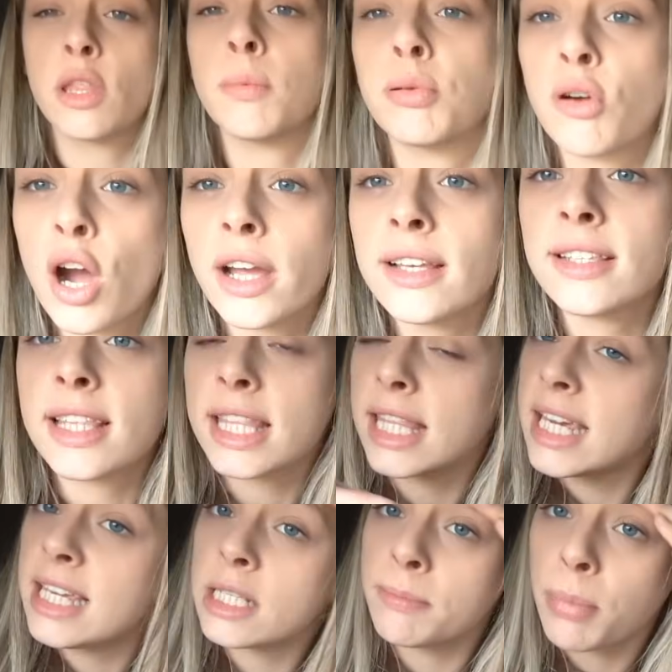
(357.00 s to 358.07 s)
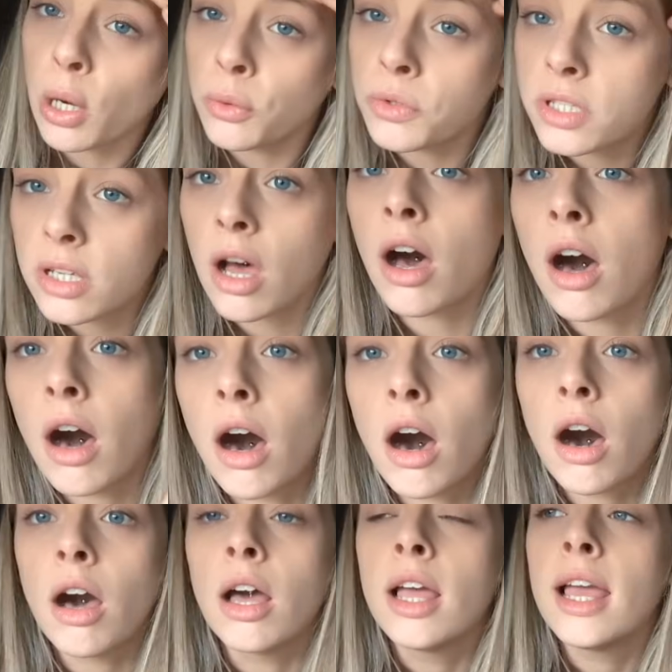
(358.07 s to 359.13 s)
the price that these boats
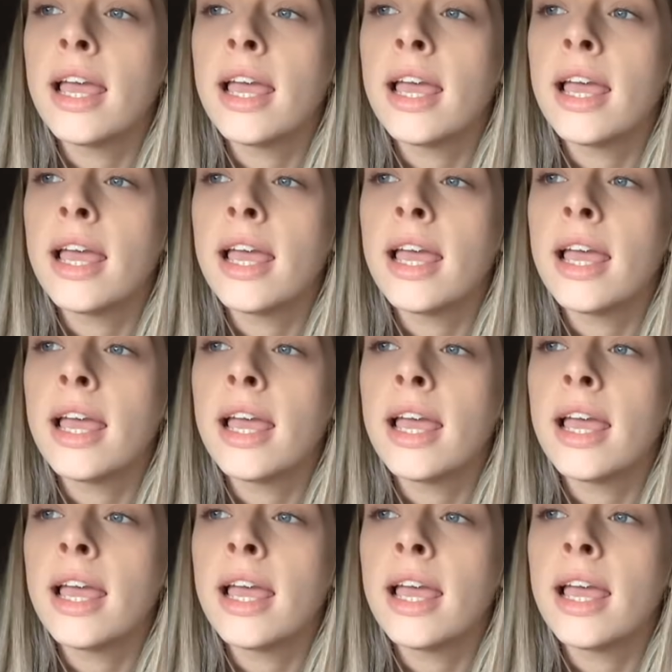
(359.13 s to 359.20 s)
are,